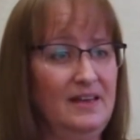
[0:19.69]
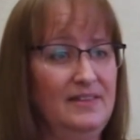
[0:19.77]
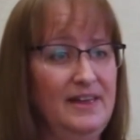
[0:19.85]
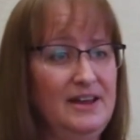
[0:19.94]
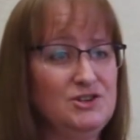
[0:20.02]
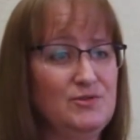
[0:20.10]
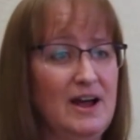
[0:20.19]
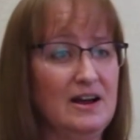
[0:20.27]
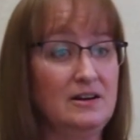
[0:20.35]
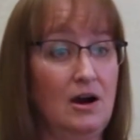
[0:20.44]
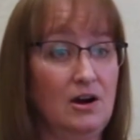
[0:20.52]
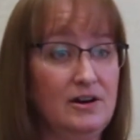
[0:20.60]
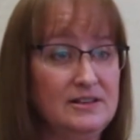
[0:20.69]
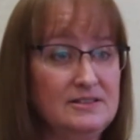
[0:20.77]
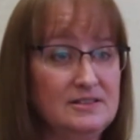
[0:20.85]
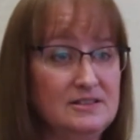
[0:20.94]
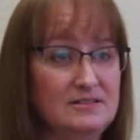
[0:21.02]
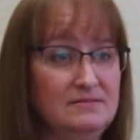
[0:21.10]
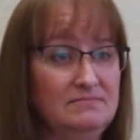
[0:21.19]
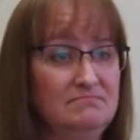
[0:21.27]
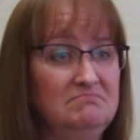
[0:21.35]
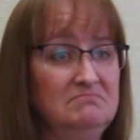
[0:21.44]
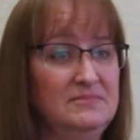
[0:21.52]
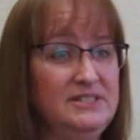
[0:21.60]
They attract artists,
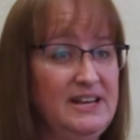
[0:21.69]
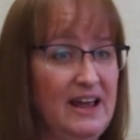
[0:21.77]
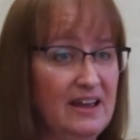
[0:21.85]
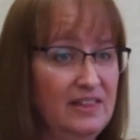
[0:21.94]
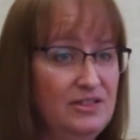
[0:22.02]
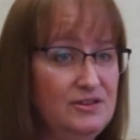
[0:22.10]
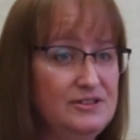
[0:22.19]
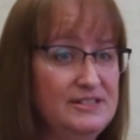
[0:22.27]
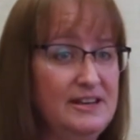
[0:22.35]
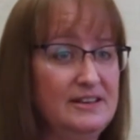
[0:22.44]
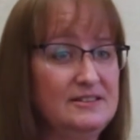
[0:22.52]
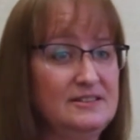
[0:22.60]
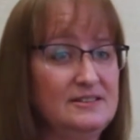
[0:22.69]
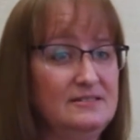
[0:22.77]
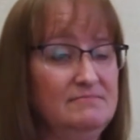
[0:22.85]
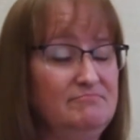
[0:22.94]
tech enthusiasts,